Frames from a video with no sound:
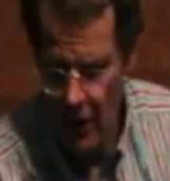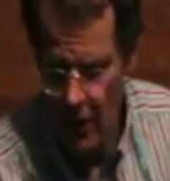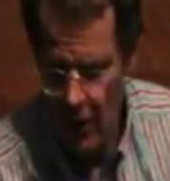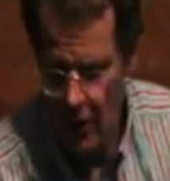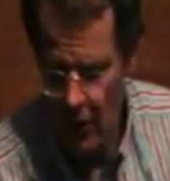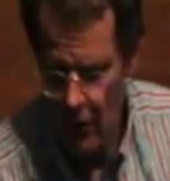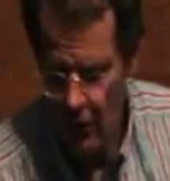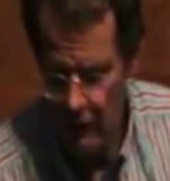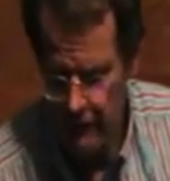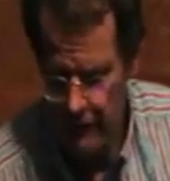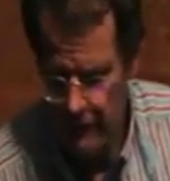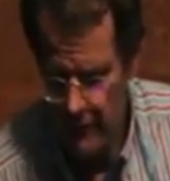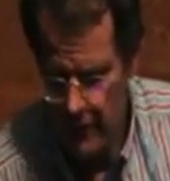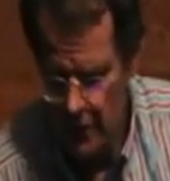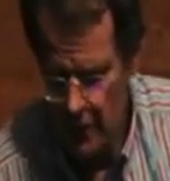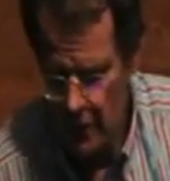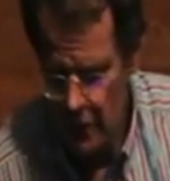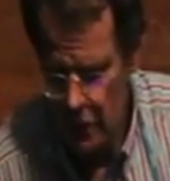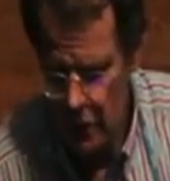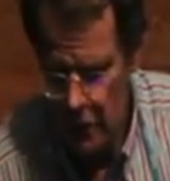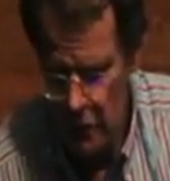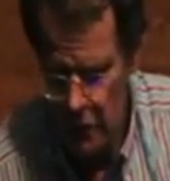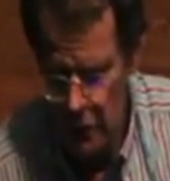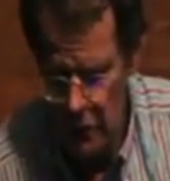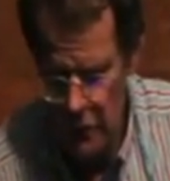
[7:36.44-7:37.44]
of
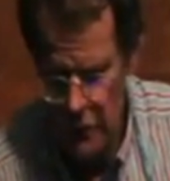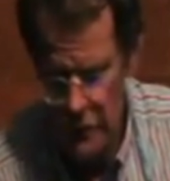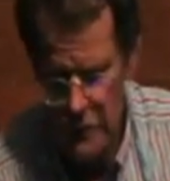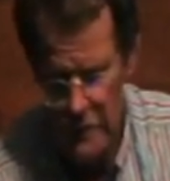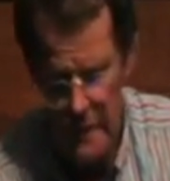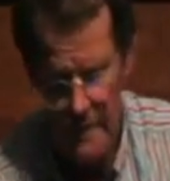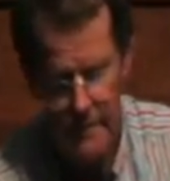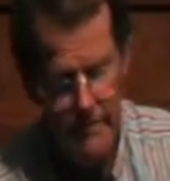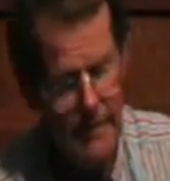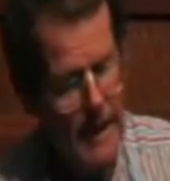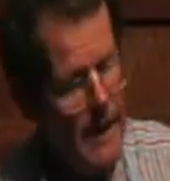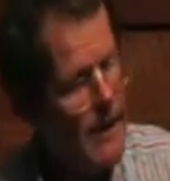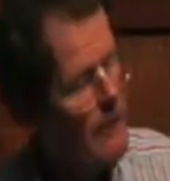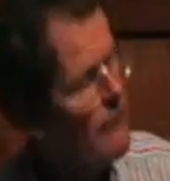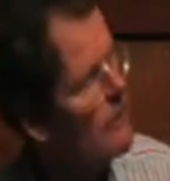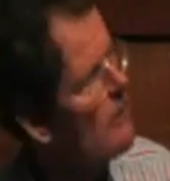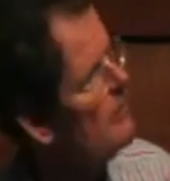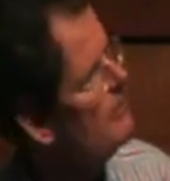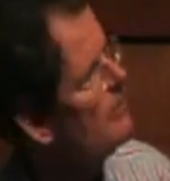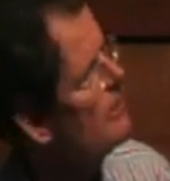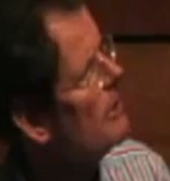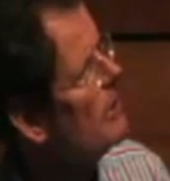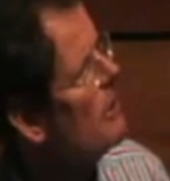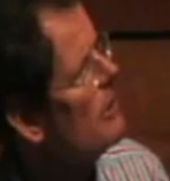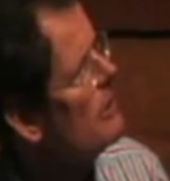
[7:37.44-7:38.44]
who's bearing
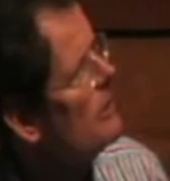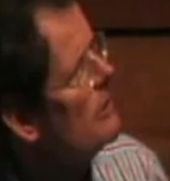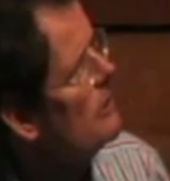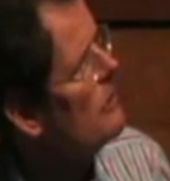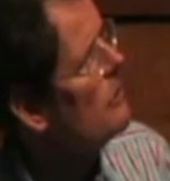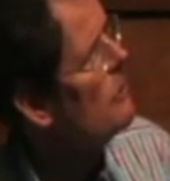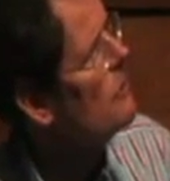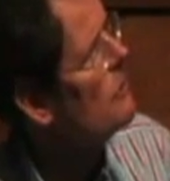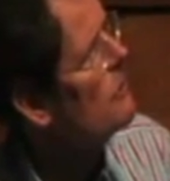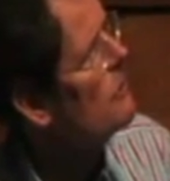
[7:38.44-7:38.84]
the burden and